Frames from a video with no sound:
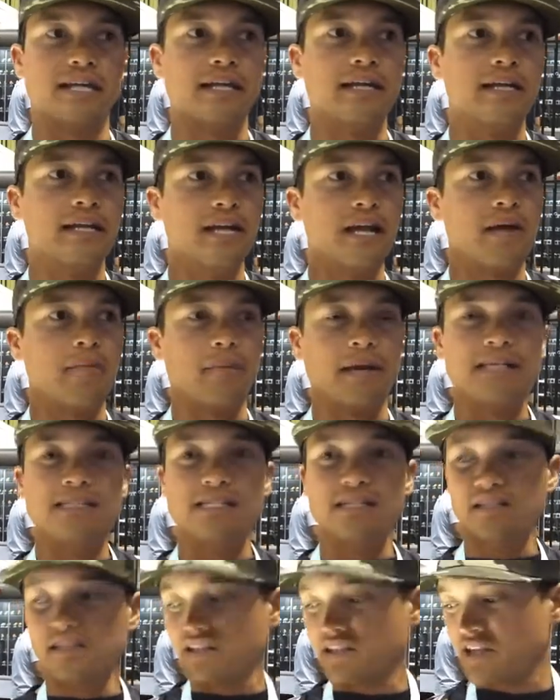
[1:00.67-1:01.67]
And
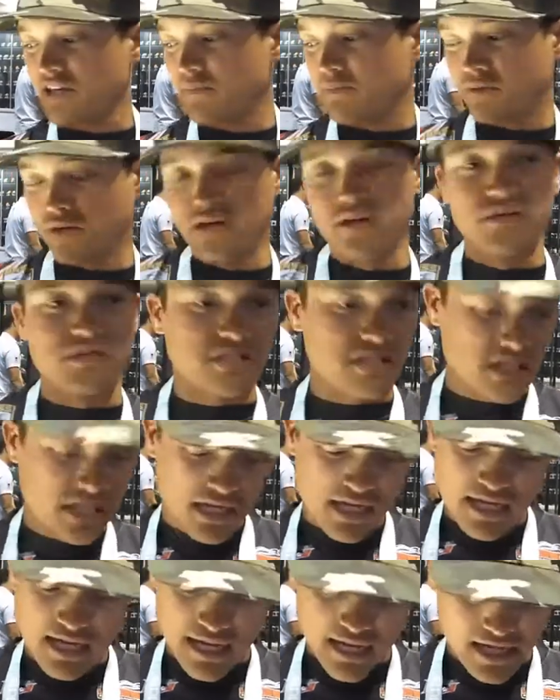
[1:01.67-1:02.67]
basically the approach,
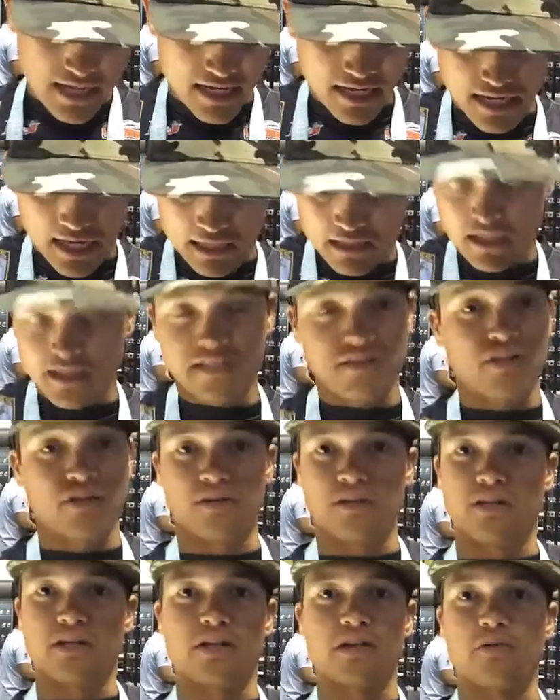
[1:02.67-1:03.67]
uh, I like
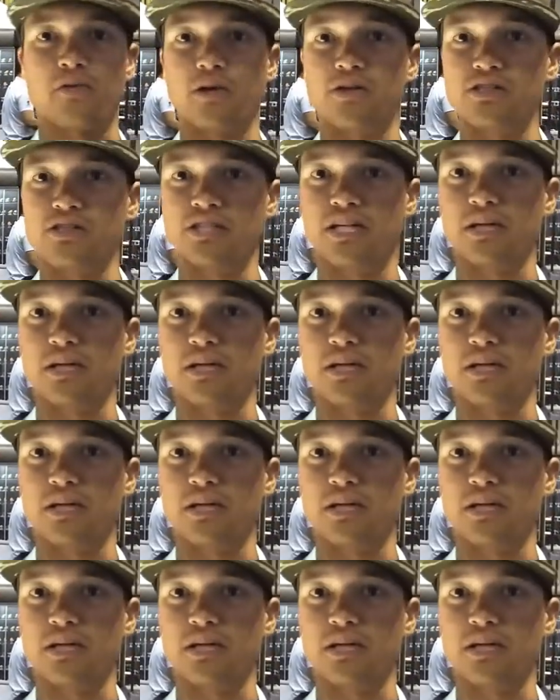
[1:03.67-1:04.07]
throwing it on a Orochi